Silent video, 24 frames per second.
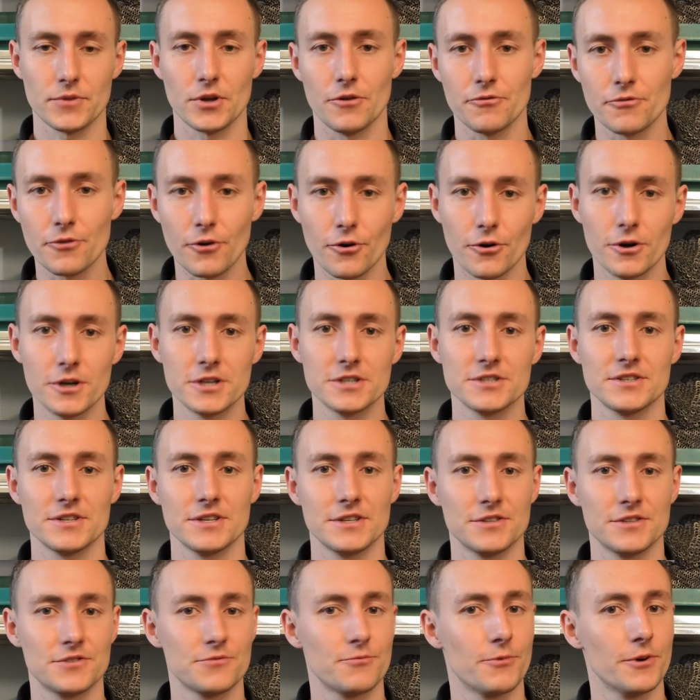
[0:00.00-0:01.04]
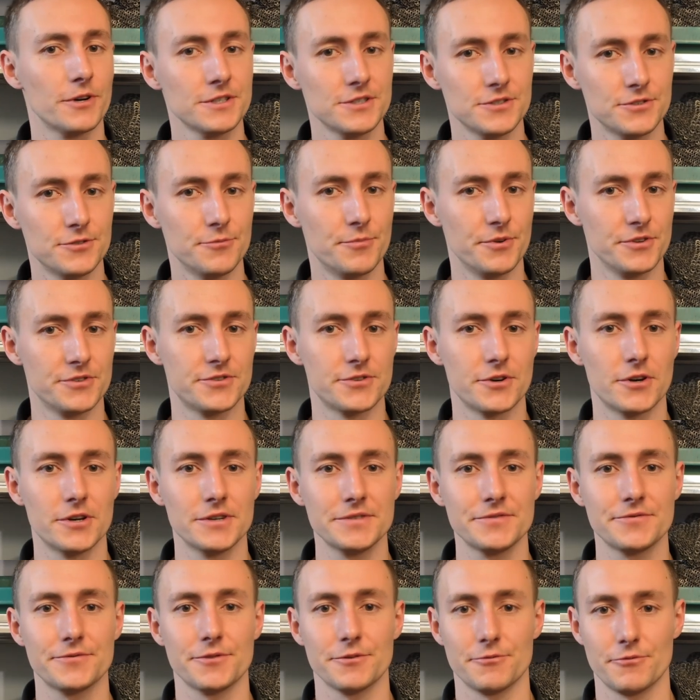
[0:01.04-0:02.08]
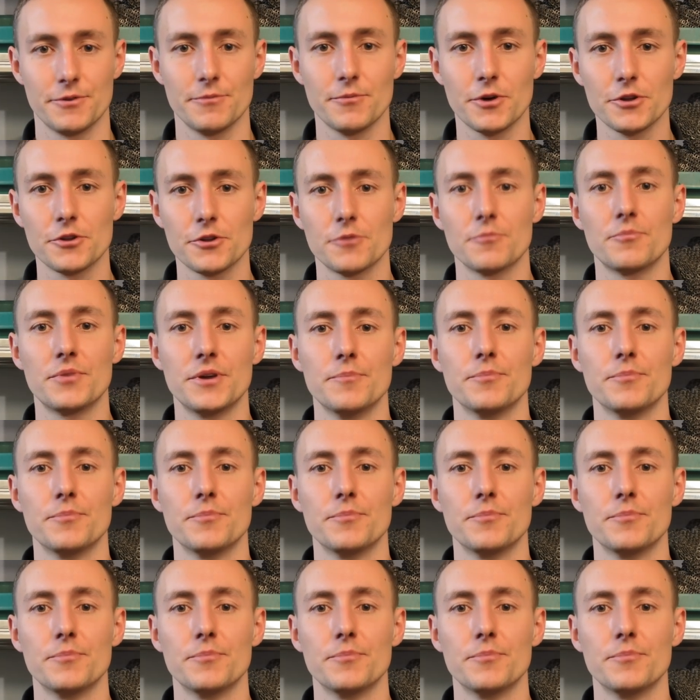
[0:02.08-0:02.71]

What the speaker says: Of course, it's worth to preserve what we modern